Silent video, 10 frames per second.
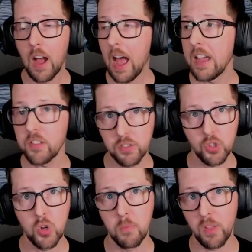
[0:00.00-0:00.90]
I
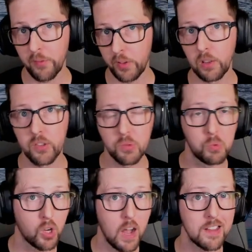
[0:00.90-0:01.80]
assume that Velos
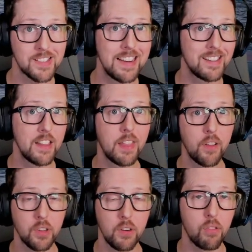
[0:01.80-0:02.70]
will cost
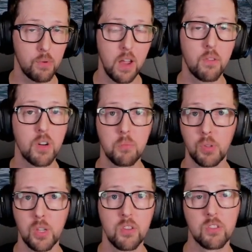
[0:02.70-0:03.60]
19,300
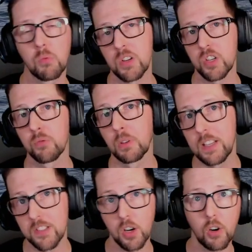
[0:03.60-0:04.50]
doubloons when she's
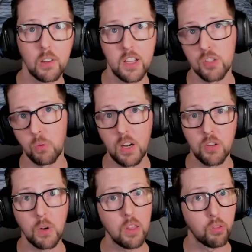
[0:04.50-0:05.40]
released early in
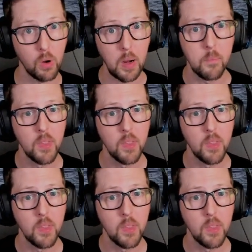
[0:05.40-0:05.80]
2023.